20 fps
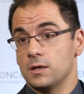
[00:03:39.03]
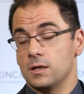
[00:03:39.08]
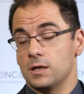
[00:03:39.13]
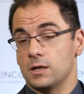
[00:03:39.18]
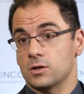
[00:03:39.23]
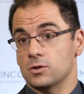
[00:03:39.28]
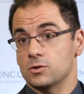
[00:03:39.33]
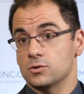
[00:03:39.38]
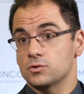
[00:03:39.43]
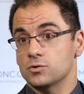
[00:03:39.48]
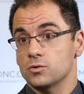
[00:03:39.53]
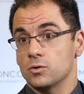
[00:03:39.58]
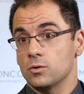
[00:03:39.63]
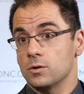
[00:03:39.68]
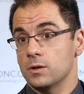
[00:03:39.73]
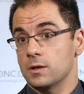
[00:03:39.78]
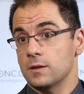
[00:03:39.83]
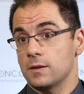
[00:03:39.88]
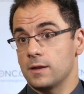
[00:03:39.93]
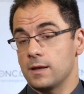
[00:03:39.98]
in
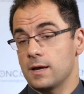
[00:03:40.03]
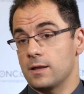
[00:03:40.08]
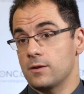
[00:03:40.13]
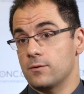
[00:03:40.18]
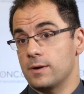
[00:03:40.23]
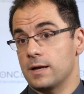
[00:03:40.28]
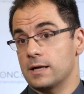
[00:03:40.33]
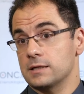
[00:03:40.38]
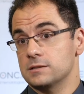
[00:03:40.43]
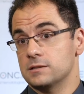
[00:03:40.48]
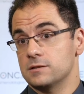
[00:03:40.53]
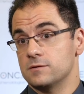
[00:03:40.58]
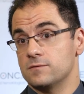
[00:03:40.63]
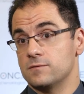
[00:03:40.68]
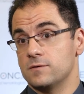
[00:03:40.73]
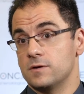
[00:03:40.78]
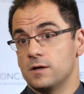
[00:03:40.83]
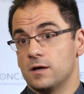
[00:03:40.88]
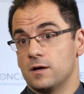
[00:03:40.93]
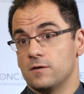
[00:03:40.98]
controlling the alloreactive
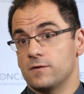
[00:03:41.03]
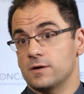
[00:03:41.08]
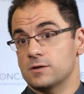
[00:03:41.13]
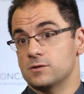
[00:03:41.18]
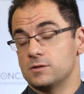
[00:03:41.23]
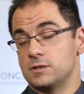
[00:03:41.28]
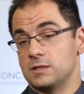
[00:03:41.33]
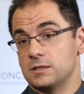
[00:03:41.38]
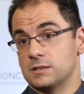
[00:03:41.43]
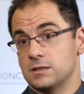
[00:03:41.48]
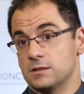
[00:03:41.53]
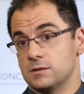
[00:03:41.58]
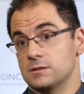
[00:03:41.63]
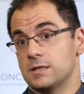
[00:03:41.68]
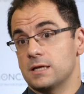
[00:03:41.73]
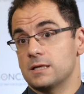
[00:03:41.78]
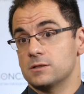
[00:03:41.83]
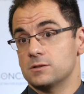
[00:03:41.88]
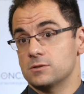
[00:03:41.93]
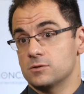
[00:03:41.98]
effector T cells
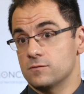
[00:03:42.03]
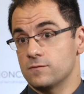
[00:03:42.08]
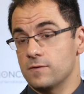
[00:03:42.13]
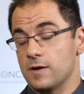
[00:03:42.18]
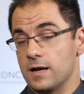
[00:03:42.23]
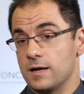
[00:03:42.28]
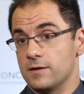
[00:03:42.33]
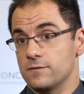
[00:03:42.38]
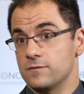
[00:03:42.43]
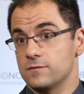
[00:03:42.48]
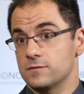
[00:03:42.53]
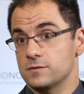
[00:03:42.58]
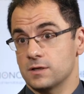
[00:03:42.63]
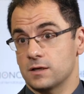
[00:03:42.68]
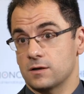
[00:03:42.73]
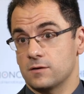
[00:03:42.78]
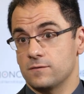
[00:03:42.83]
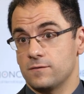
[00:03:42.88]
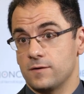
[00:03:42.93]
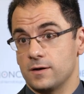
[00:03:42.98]
that survive
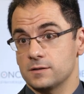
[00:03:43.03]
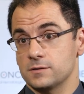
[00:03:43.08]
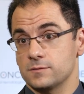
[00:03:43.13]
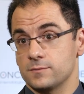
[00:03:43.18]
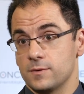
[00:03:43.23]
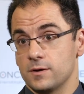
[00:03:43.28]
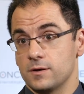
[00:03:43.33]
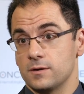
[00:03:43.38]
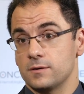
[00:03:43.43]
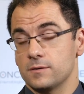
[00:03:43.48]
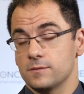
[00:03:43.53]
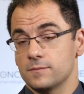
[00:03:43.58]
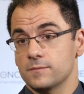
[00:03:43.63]
cyclophosphamide.